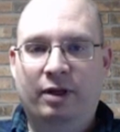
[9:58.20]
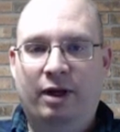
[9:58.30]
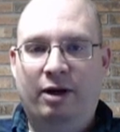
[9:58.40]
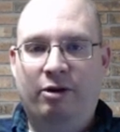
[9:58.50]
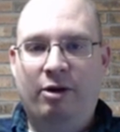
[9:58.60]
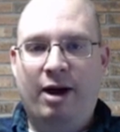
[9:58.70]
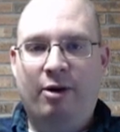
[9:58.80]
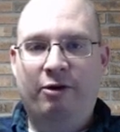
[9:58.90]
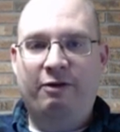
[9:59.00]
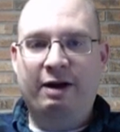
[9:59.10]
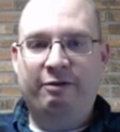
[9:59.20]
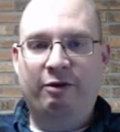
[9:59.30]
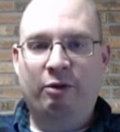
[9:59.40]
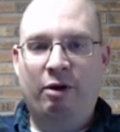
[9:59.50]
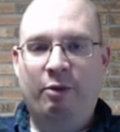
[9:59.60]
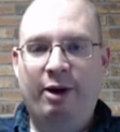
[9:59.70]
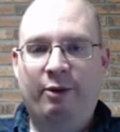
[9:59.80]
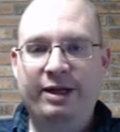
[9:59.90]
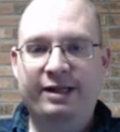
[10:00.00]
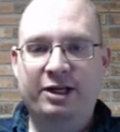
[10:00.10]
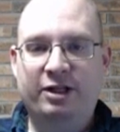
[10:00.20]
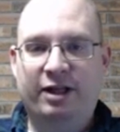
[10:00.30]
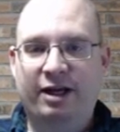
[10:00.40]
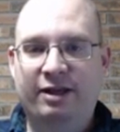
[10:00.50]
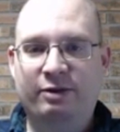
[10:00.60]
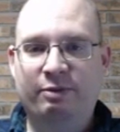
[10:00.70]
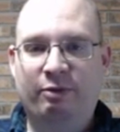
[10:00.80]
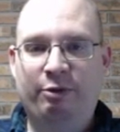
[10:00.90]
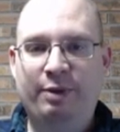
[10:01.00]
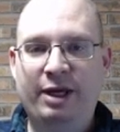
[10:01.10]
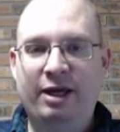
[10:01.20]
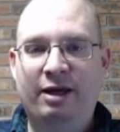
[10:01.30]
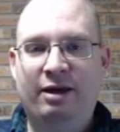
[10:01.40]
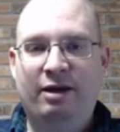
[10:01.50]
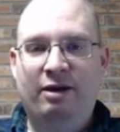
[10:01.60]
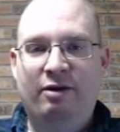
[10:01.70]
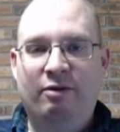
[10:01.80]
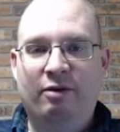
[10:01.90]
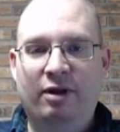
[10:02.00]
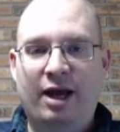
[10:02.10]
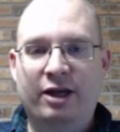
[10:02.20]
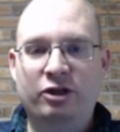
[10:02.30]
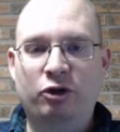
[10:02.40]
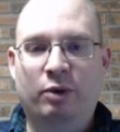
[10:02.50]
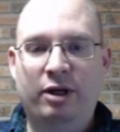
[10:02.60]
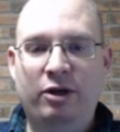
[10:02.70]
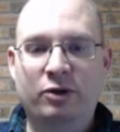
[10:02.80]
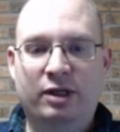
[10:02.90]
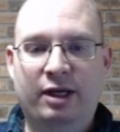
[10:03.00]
I don't know how effective a railway station like this would be. Really, I guess you'd want to use it